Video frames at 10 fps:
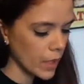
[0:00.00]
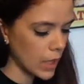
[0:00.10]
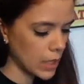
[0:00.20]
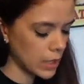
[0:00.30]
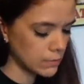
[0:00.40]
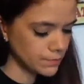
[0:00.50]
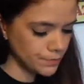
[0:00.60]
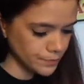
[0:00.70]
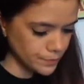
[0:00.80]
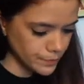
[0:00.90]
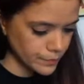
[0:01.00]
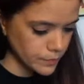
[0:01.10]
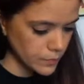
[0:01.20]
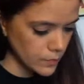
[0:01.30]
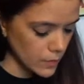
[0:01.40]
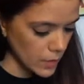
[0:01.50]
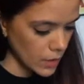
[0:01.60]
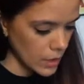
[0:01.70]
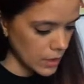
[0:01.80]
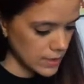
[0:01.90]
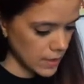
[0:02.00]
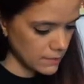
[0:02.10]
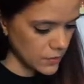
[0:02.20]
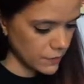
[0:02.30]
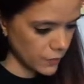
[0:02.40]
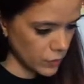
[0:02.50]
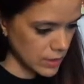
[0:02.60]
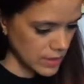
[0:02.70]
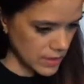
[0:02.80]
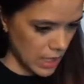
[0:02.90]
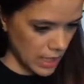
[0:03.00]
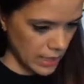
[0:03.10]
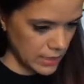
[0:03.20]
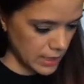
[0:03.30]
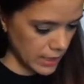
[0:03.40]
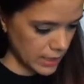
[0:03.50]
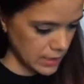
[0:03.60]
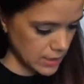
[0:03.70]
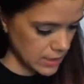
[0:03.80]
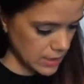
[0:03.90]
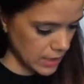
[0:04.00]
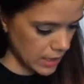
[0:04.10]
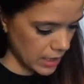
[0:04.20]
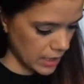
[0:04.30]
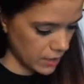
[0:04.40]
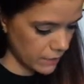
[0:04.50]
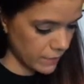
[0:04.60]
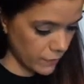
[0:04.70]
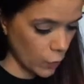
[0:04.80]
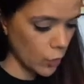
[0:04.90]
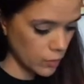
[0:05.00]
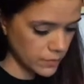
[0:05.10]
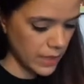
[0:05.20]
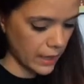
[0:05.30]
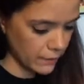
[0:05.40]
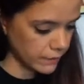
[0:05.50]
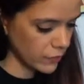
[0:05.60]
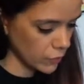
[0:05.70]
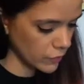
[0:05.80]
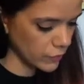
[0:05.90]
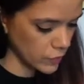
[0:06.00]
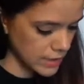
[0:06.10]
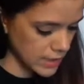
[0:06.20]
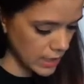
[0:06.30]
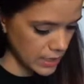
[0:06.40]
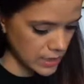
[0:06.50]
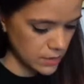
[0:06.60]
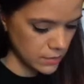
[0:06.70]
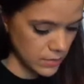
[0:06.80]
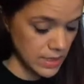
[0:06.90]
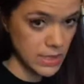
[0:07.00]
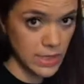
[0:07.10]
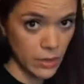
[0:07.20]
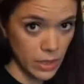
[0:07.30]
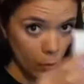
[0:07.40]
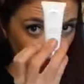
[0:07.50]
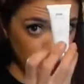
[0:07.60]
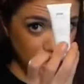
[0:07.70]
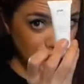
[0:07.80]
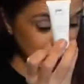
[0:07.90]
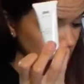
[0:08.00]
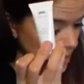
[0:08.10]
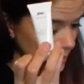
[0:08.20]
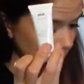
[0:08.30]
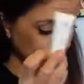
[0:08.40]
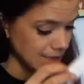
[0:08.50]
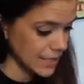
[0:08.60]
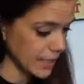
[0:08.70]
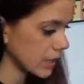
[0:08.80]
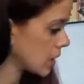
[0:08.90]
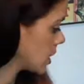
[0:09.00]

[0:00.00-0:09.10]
In terms of full size, I can see four full size. This is the only one that isn't, I'm guessing.